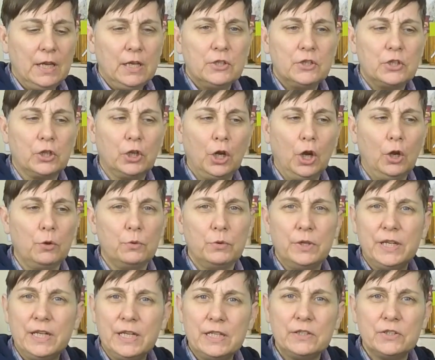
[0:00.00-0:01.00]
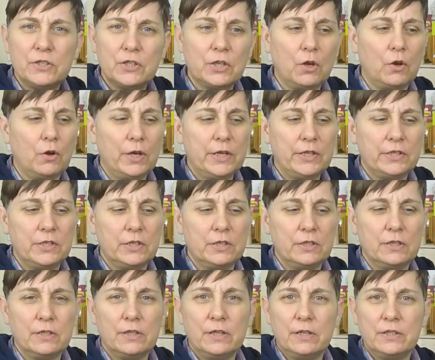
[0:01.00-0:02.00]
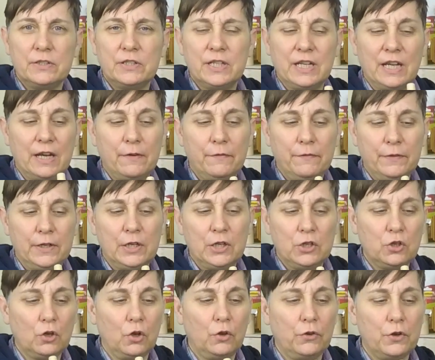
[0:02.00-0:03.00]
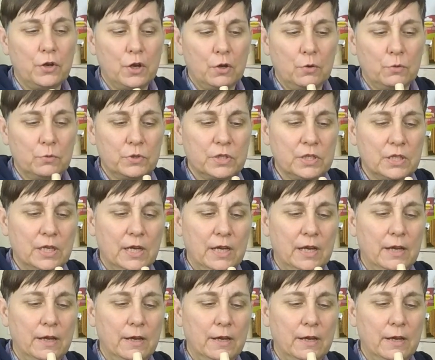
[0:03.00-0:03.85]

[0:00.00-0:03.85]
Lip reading: to coat the inside to get a finish on those.